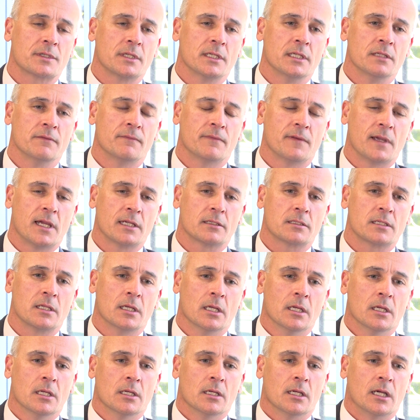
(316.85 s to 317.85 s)
In fact,
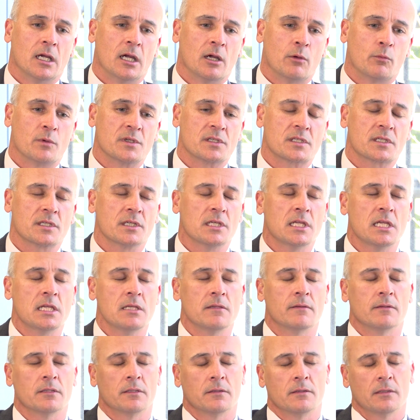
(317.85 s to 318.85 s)
we're
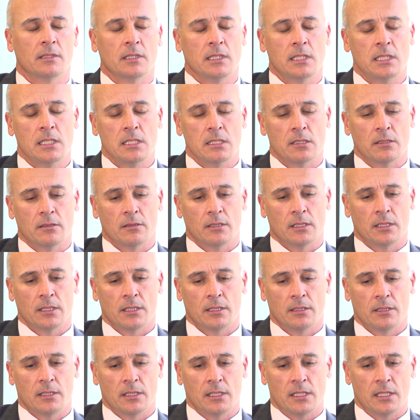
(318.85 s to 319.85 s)
seeing that the
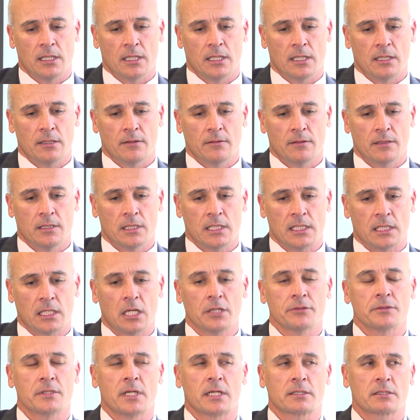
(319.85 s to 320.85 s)

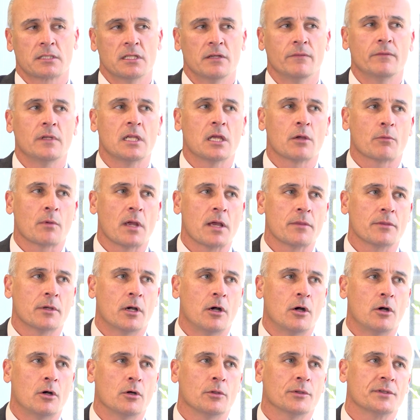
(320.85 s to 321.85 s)
conductivity around the
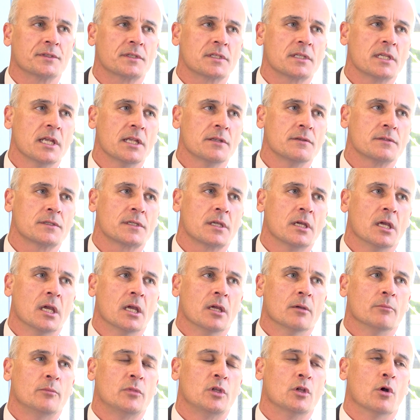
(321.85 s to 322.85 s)
hole extends
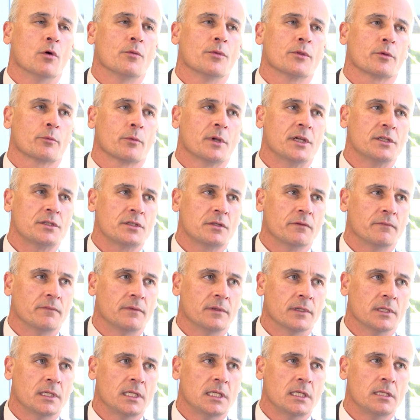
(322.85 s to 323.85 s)
beyond the reach of
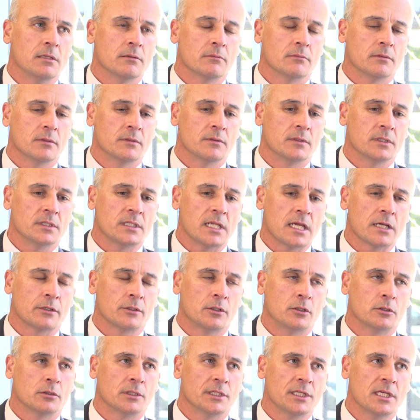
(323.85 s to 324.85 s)
the
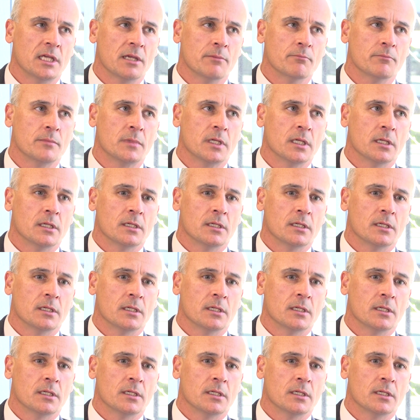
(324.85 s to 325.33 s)
downhole EM